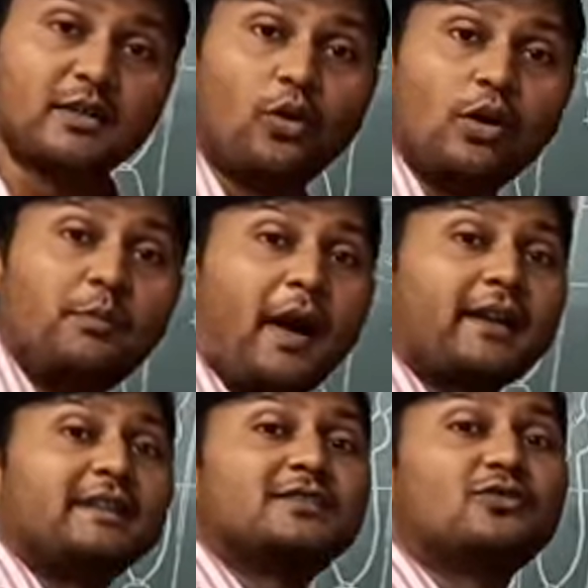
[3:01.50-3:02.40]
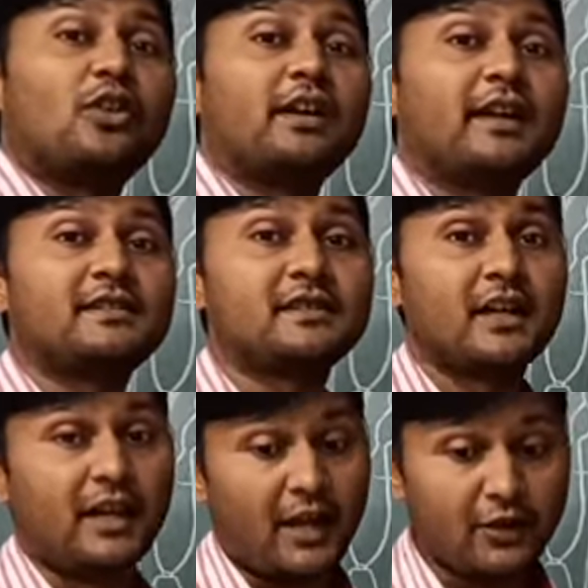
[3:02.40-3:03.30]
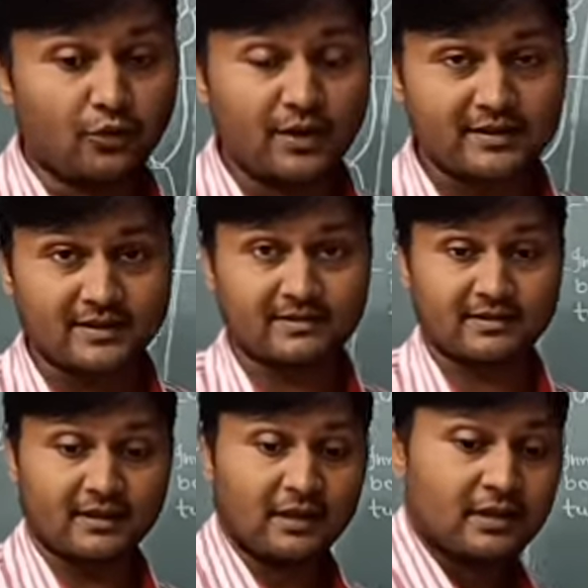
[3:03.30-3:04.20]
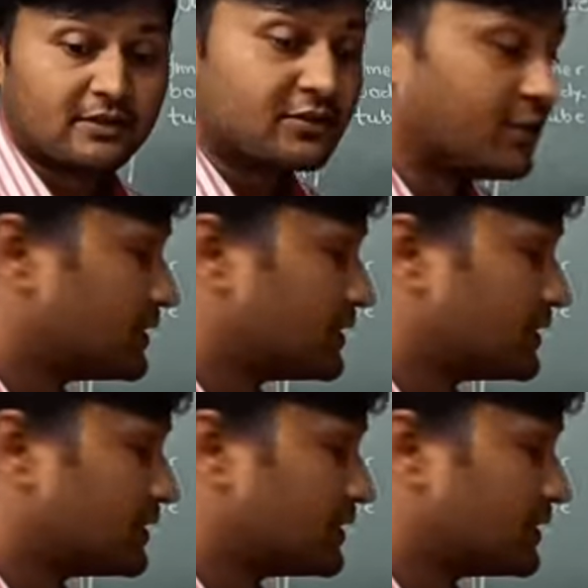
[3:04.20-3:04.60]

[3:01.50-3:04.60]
the whole pattern is called as annulations. So